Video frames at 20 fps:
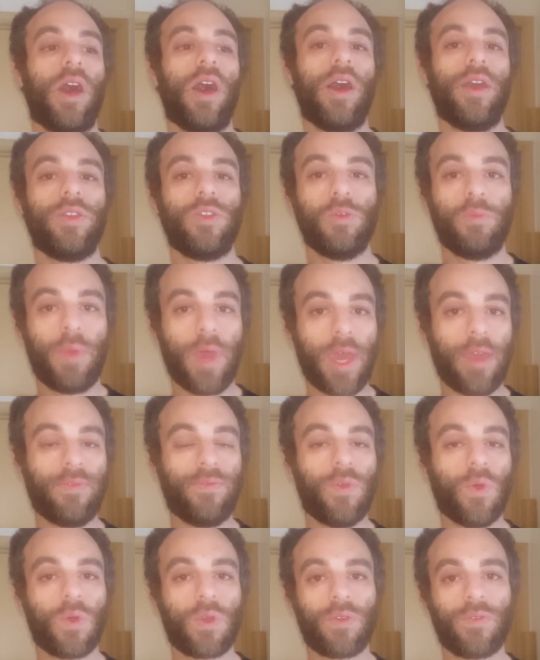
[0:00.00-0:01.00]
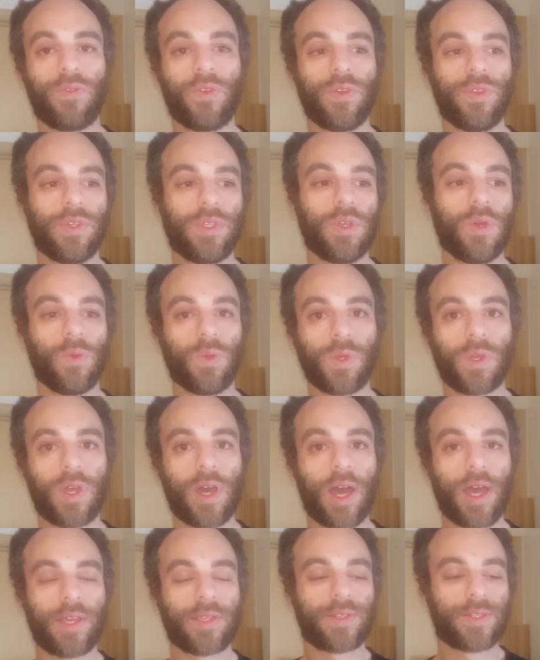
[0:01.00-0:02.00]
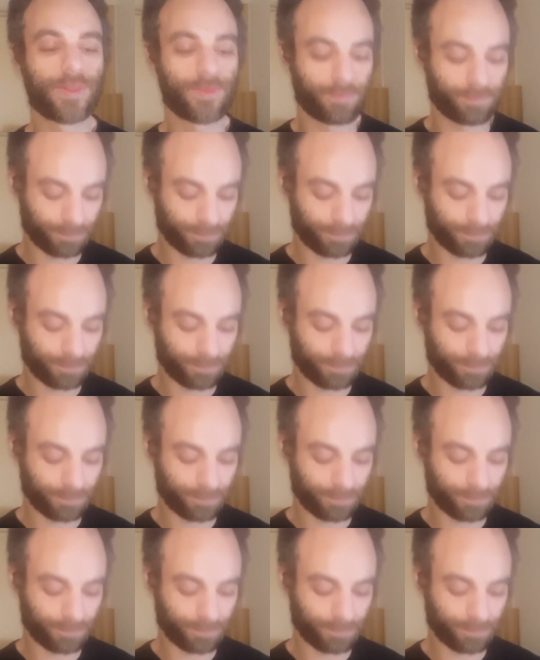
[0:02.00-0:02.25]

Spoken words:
you pay for the total cost.